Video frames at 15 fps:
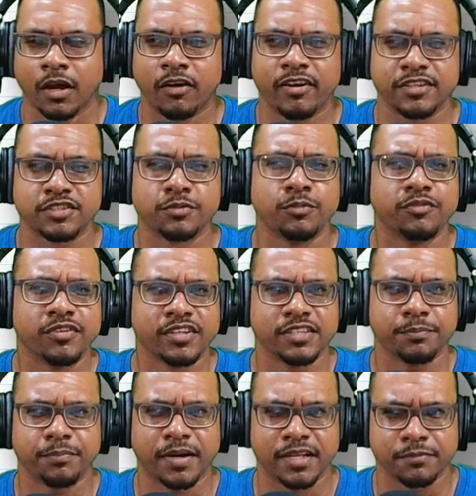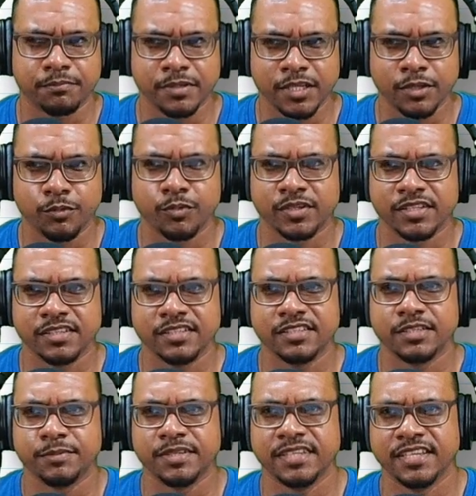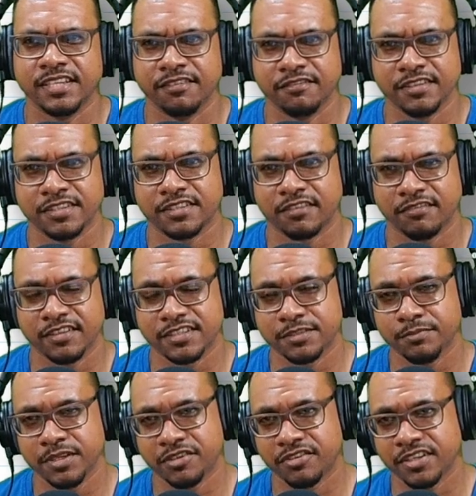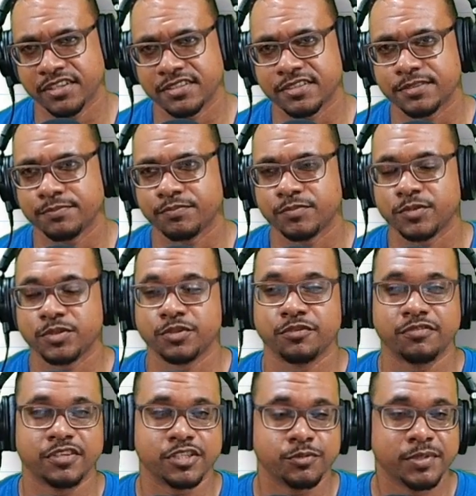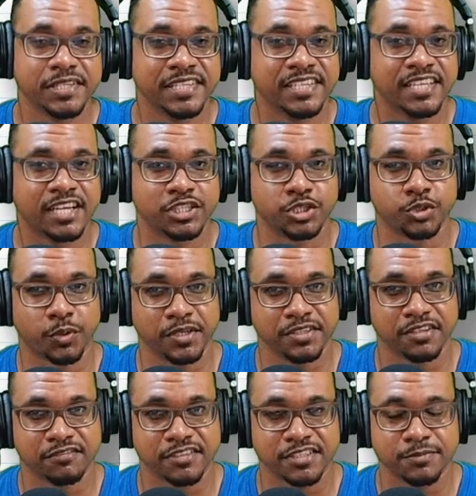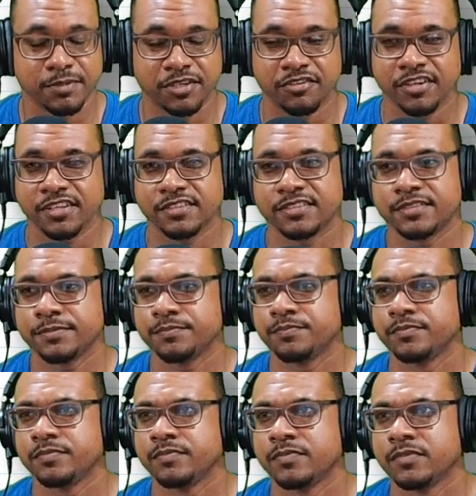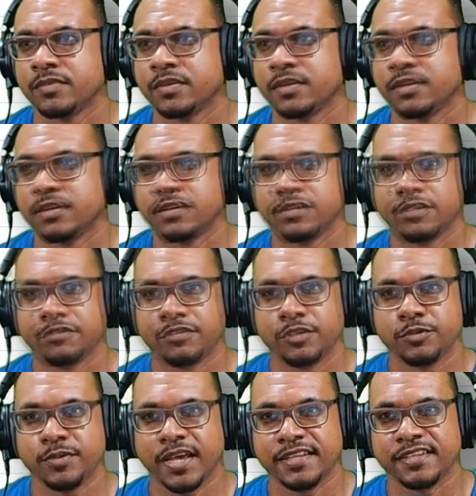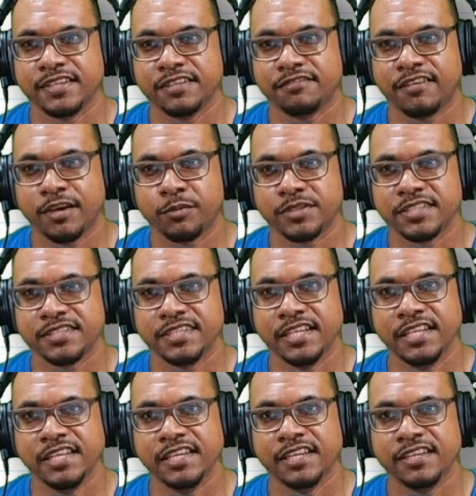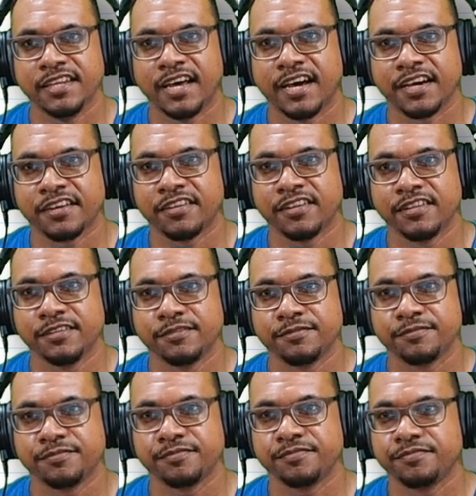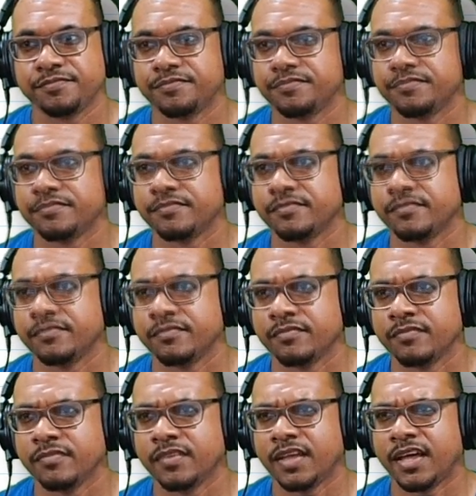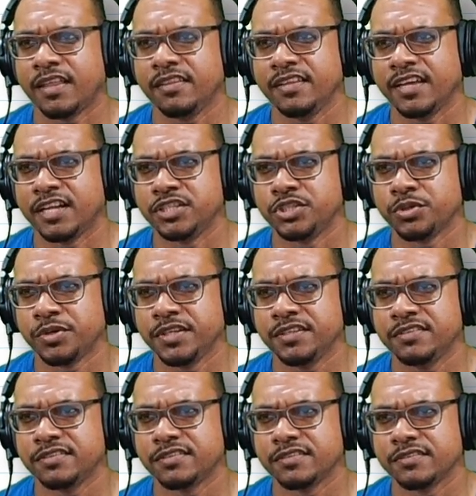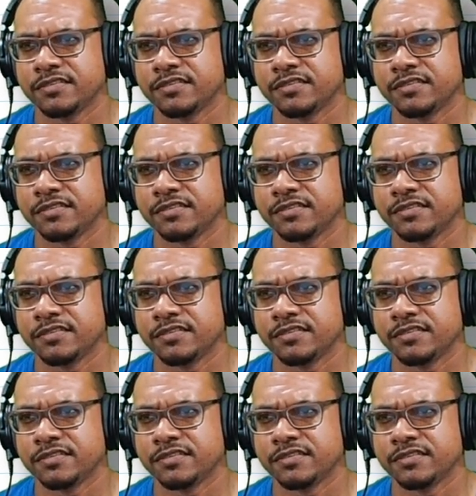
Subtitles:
All right, so moving on to part B, we want to determine the inverse of this matrix. So first we need the adjoint of this matrix. So first we identify what is the leading diagonal, and the adjoint